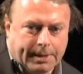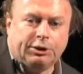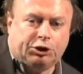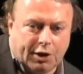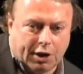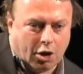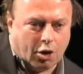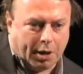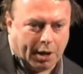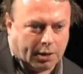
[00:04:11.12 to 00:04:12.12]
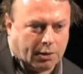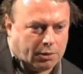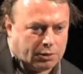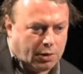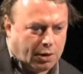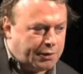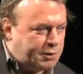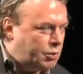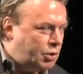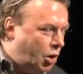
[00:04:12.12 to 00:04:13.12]
Should they go back to
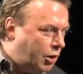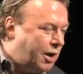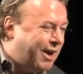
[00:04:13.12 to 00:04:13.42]
Athens or not?